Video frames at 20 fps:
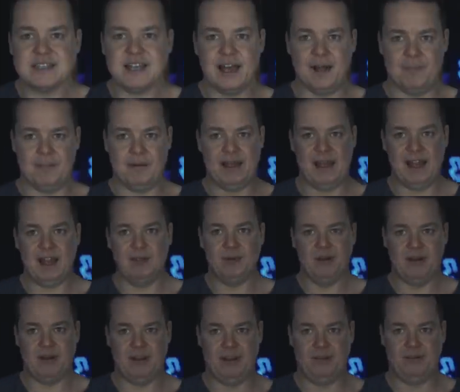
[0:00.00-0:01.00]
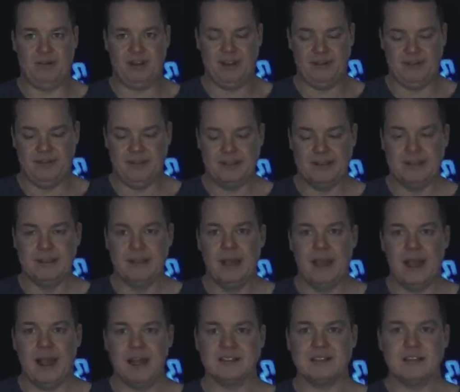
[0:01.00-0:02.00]
are up elbow height, right?
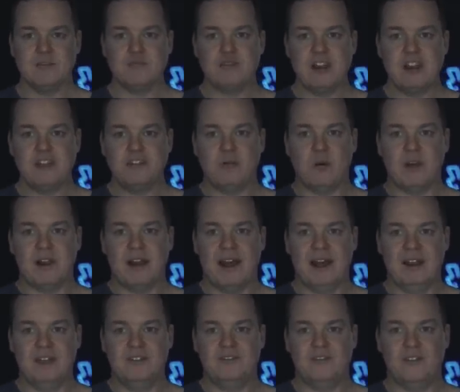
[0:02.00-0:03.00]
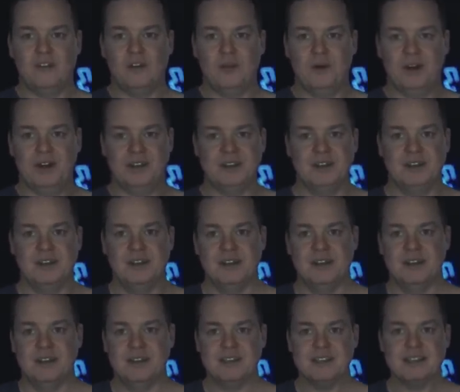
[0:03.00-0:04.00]
As I reach one hand forward,
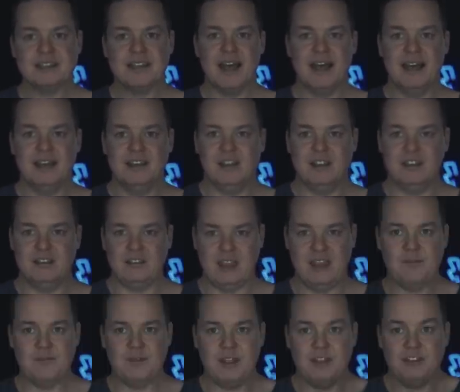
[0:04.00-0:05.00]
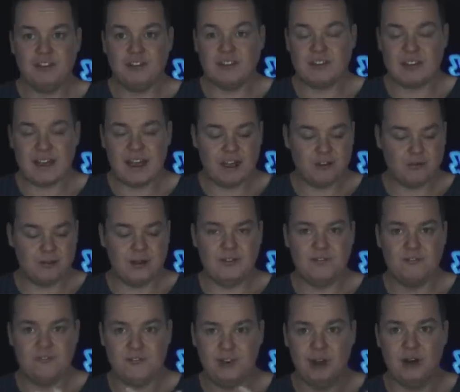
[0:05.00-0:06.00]
this hand is even it's just casually
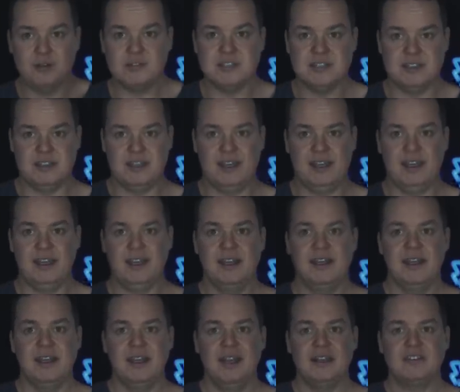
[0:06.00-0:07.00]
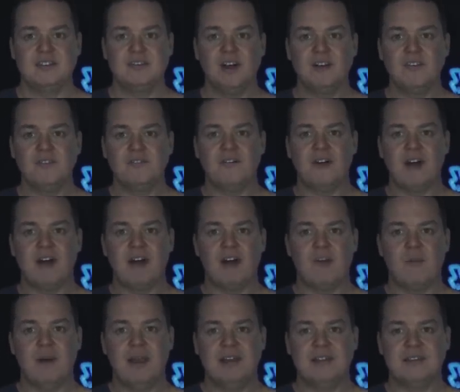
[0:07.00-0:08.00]
floating there. It's not far
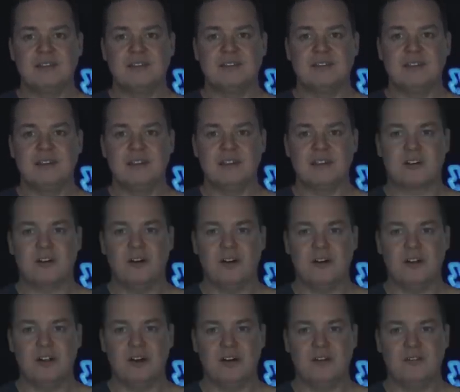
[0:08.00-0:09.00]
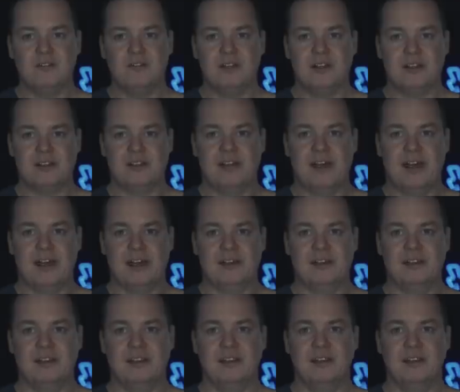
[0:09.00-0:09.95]
away to steal the coin off, like that.